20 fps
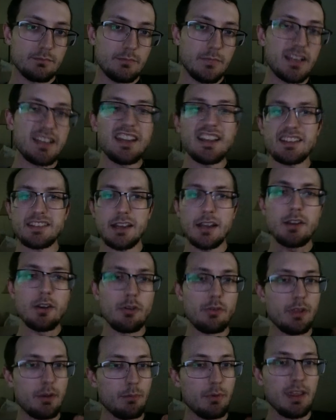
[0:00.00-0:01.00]
And yes, I
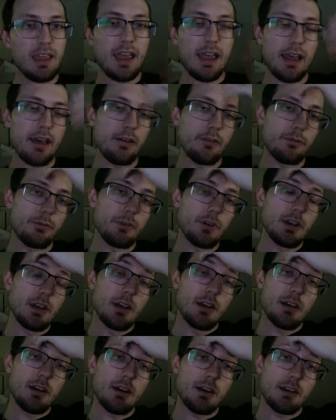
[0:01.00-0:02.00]
know that we have
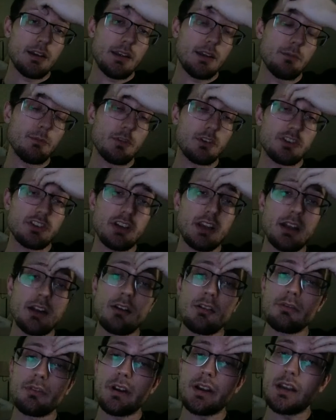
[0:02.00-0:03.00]
Hitmonchan
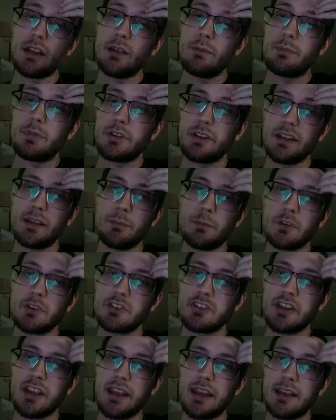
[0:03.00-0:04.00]
already, but
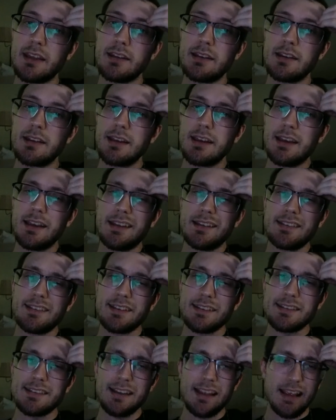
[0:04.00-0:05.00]
Hitmonchan
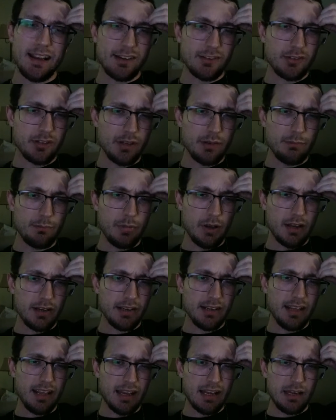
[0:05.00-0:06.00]
doesn't actually
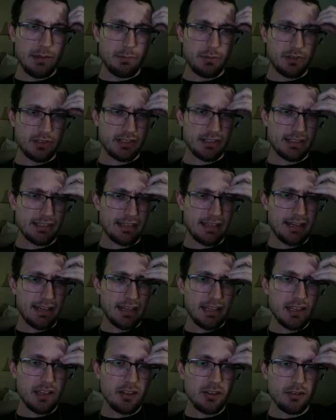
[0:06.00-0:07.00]
embody any
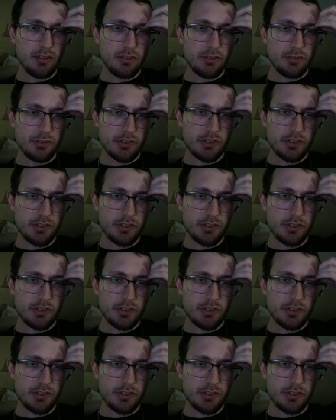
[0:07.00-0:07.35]
particular